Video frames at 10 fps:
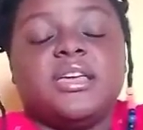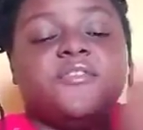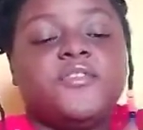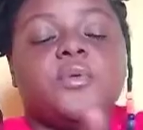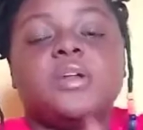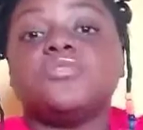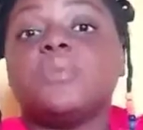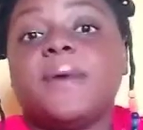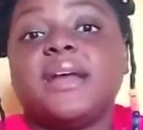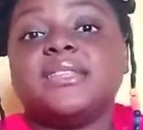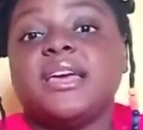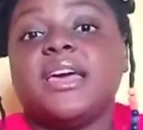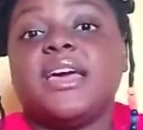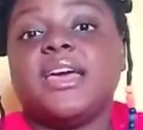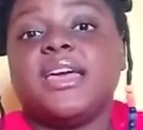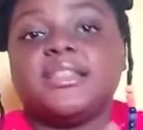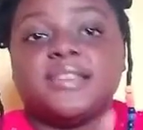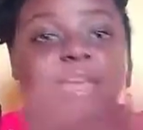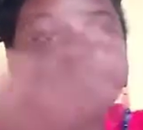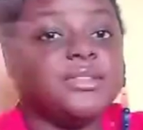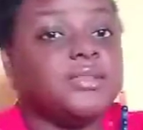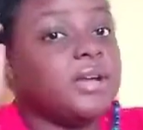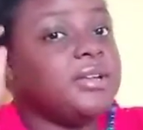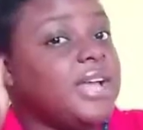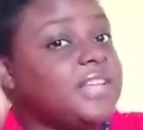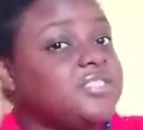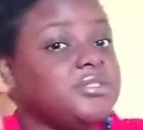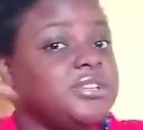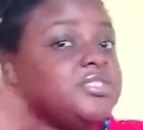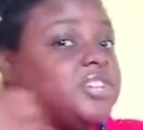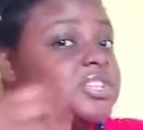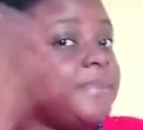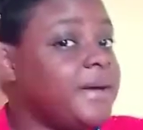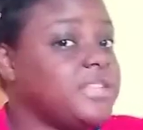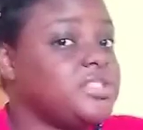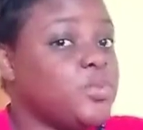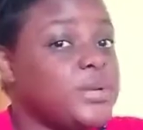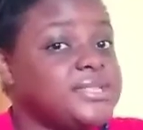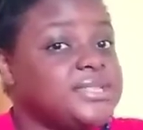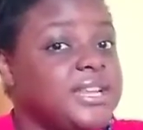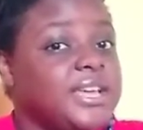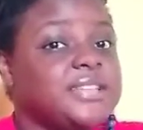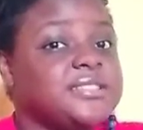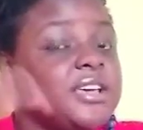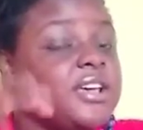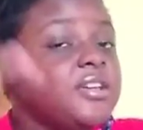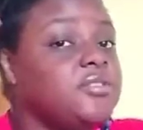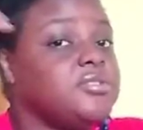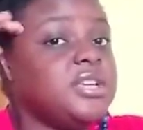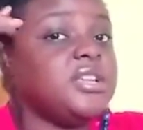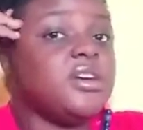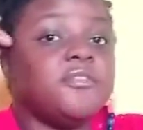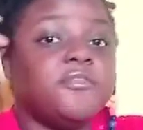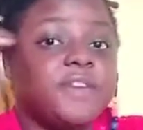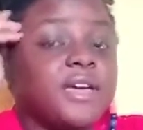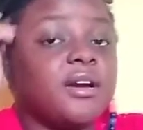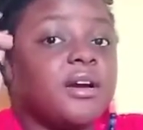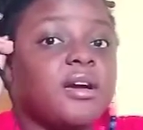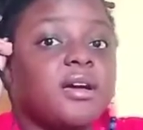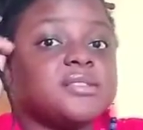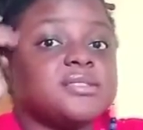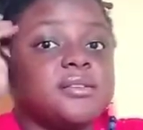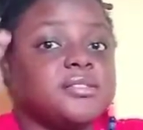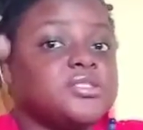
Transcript: If you want to repart your hair, it can be done naturally just by twisting it, using your fingers,